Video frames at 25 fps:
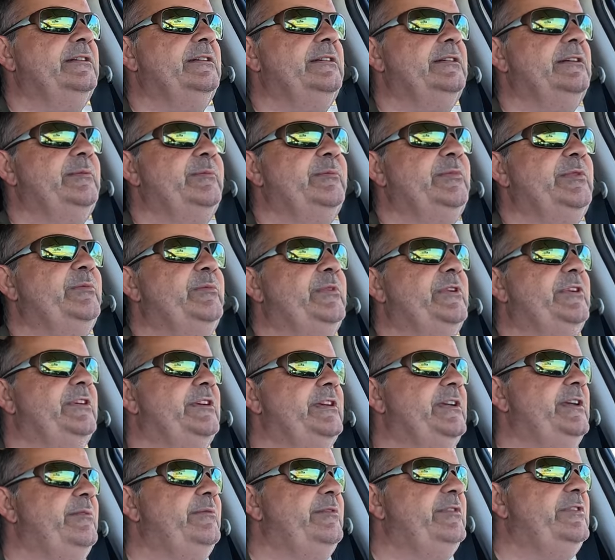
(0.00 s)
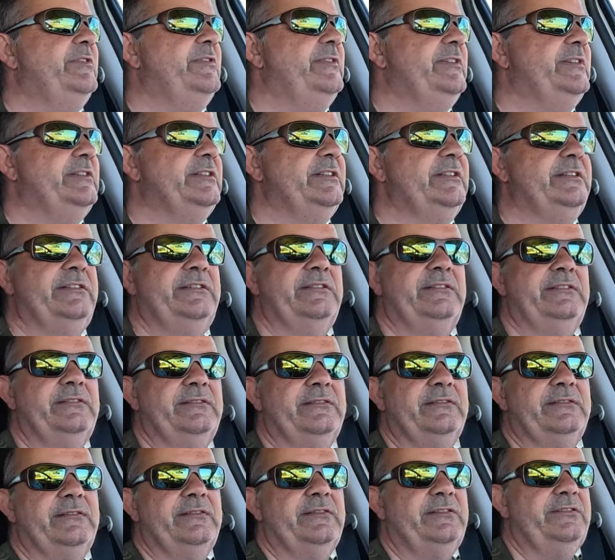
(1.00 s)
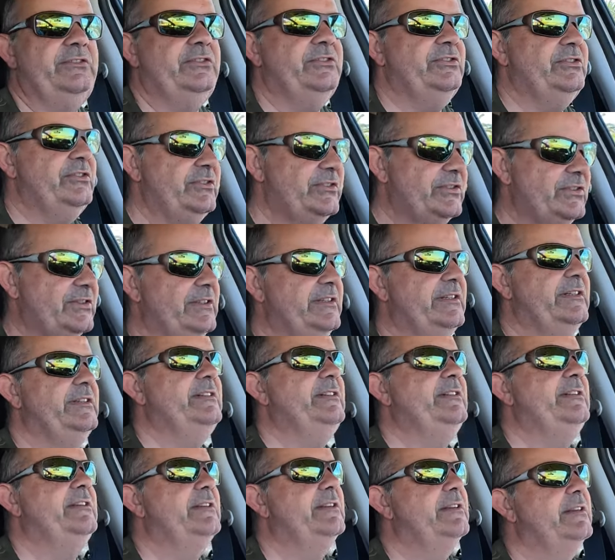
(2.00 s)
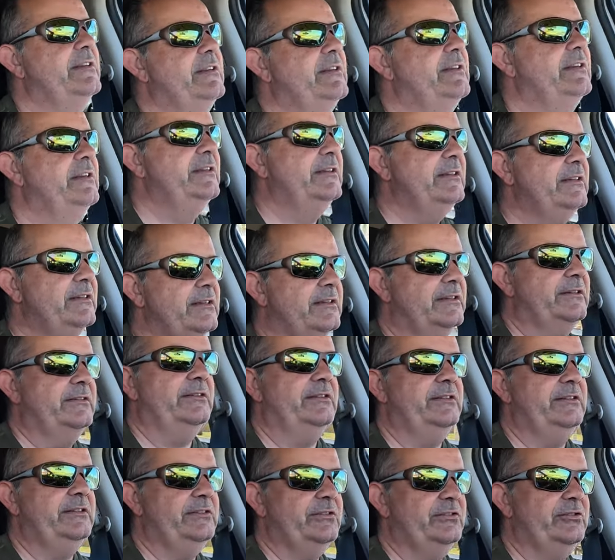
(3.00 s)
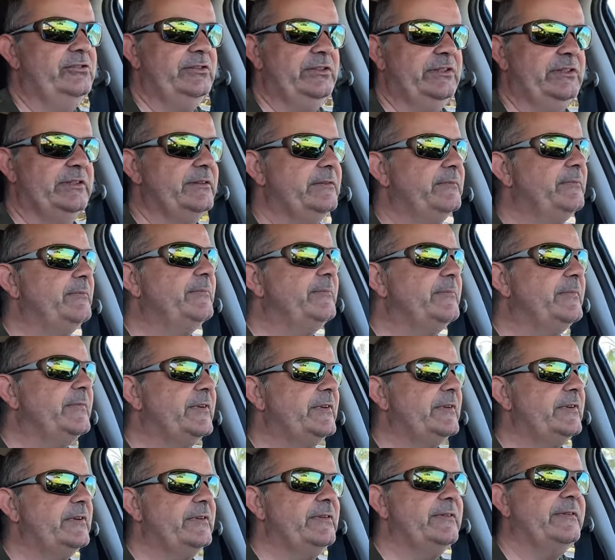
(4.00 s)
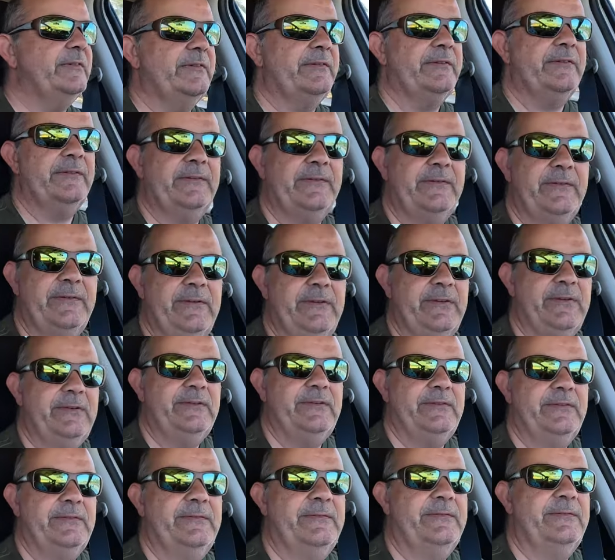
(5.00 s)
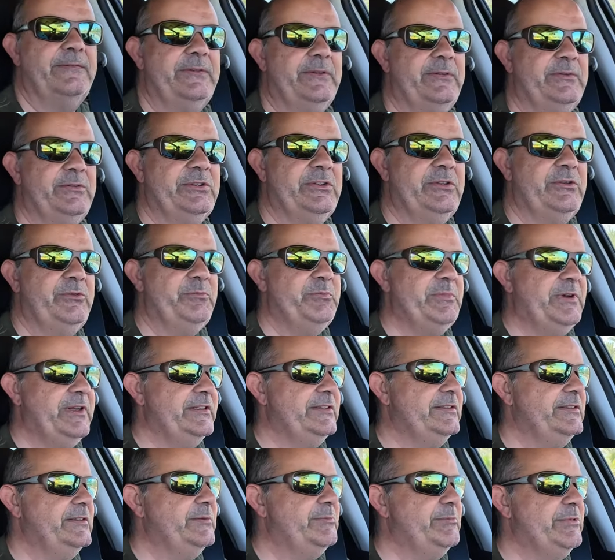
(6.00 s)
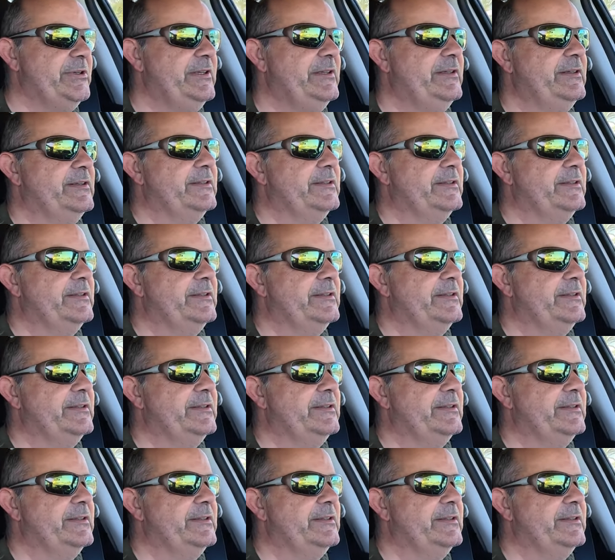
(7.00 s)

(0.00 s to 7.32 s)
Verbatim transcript: Um, but when I came to visit, I just decided mm. that I enjoyed it. So, you know, it was a good place to be.